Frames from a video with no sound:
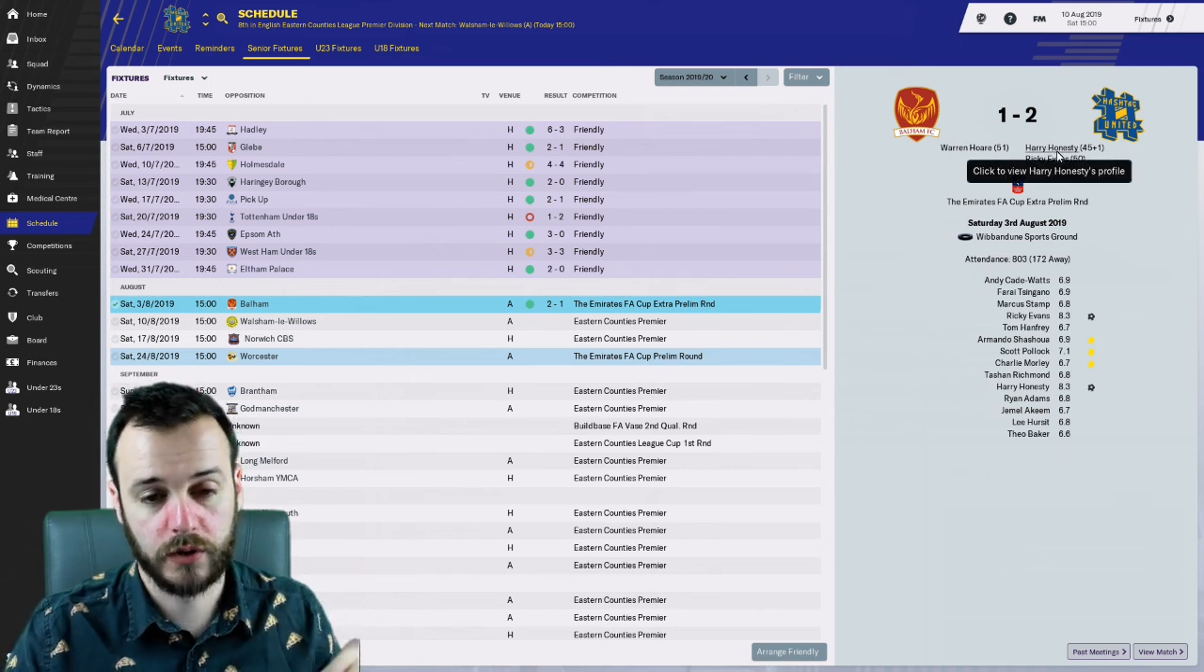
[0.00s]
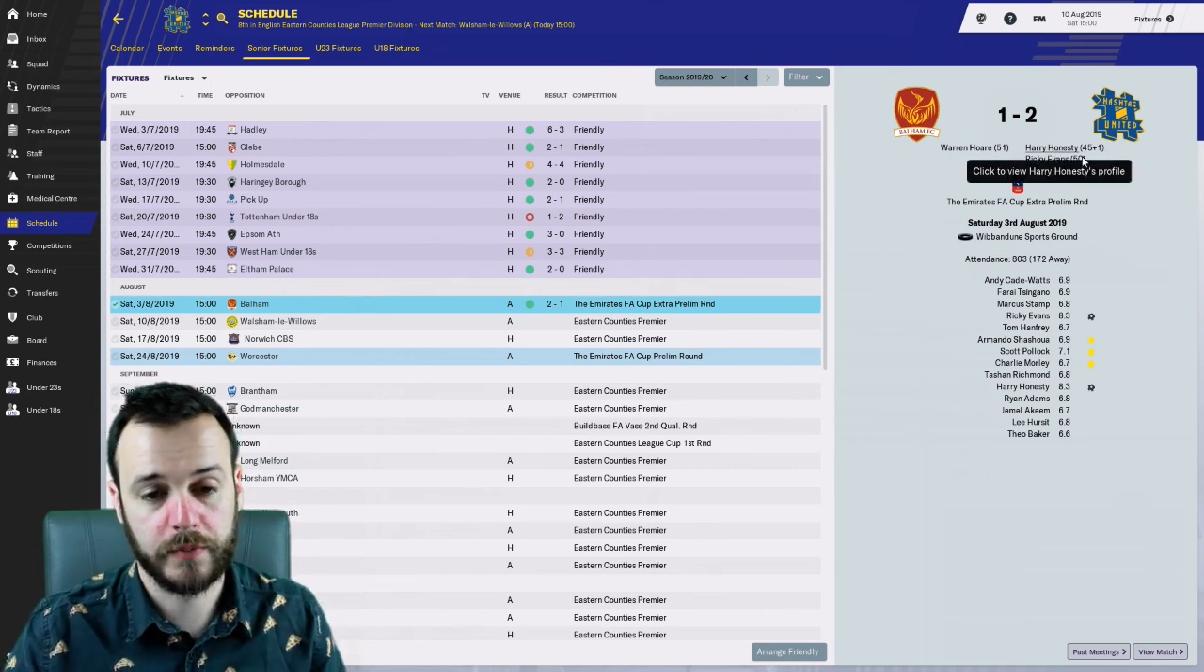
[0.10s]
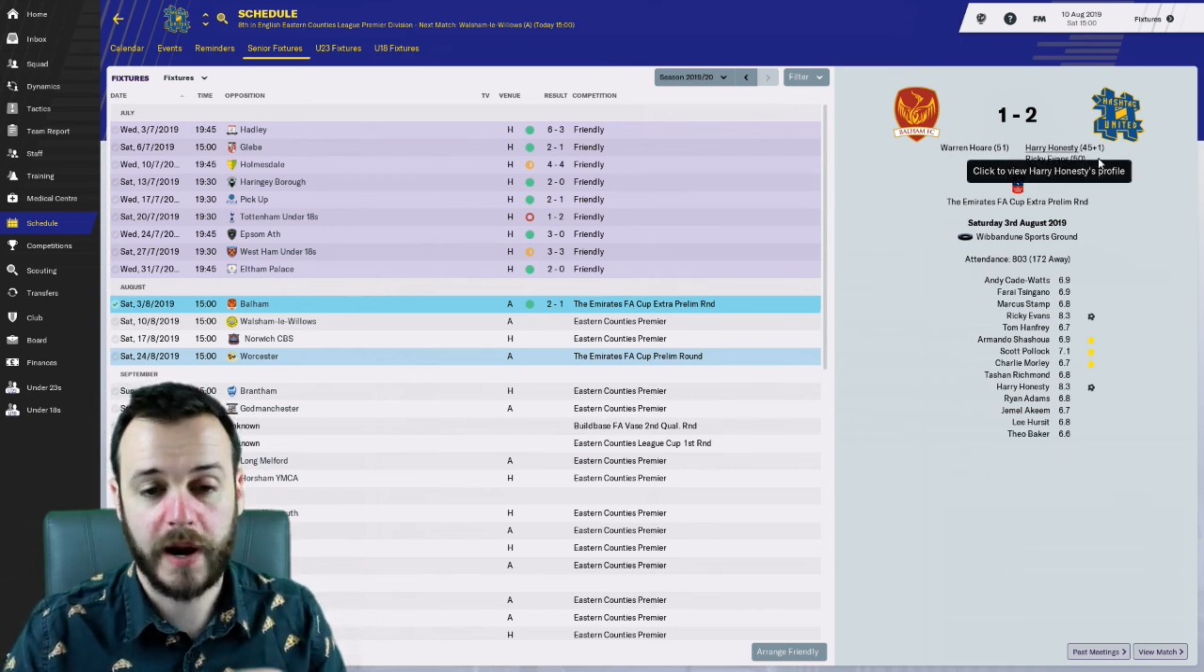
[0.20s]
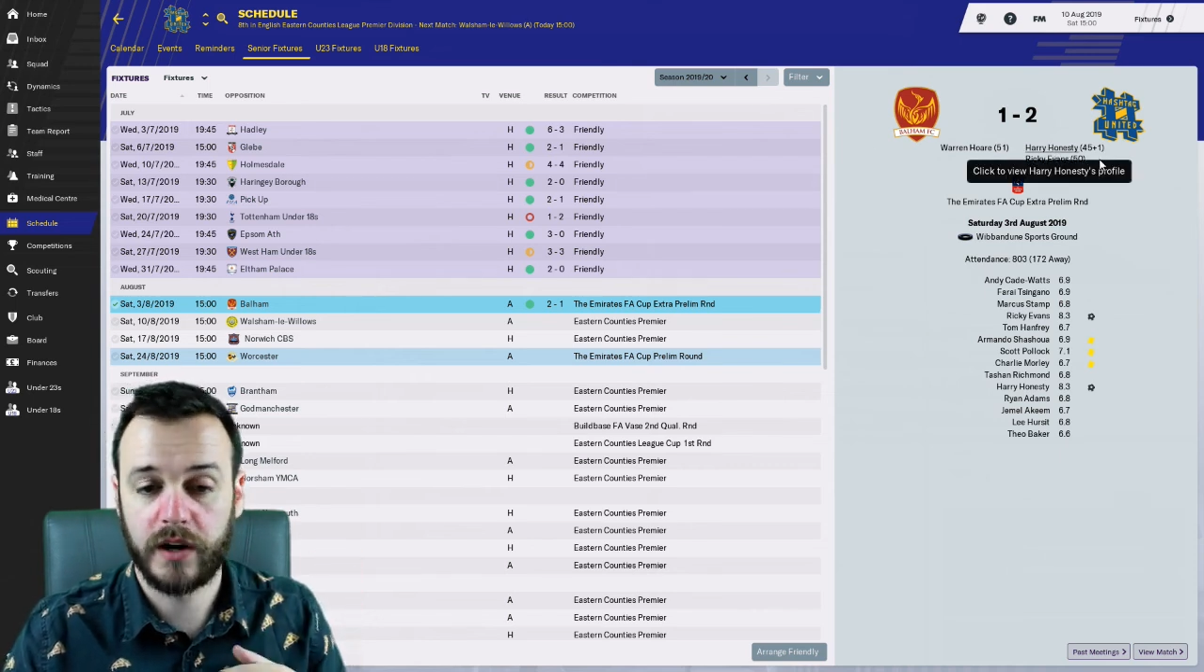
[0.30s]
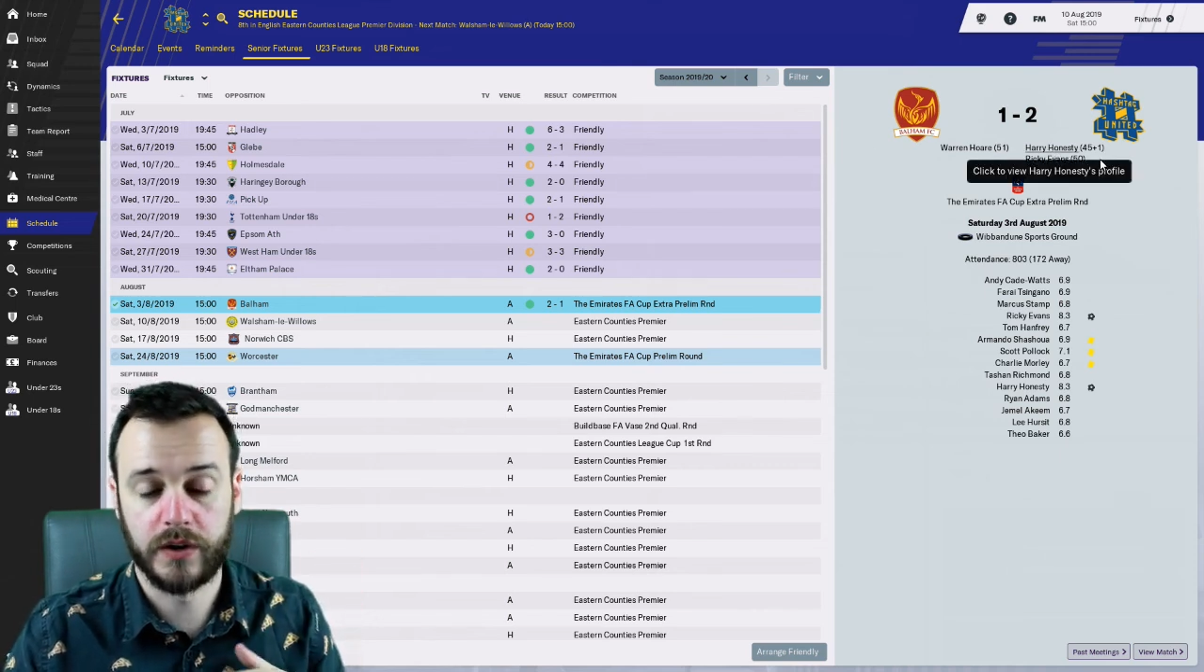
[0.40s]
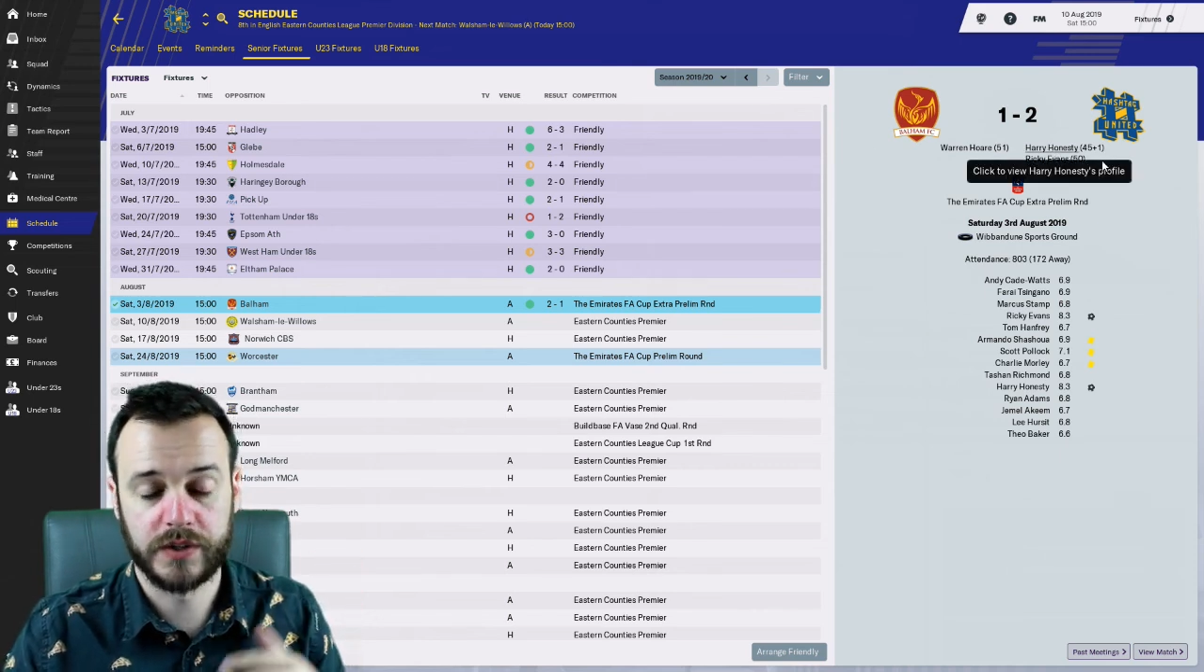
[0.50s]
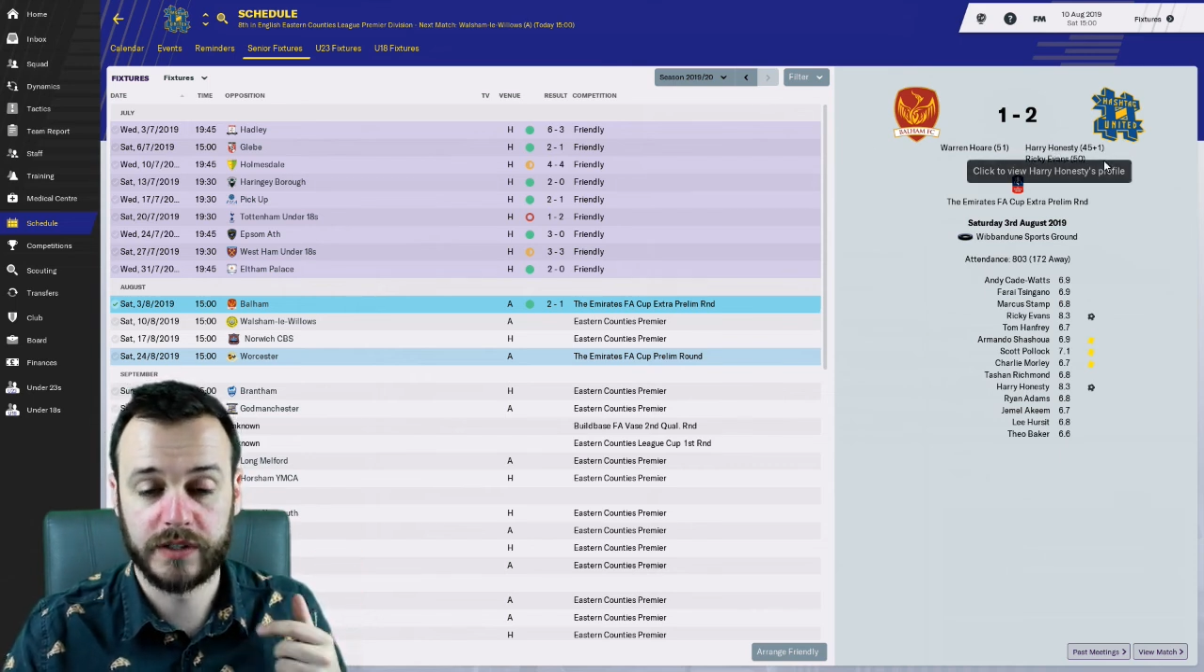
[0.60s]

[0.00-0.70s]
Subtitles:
goal from Harry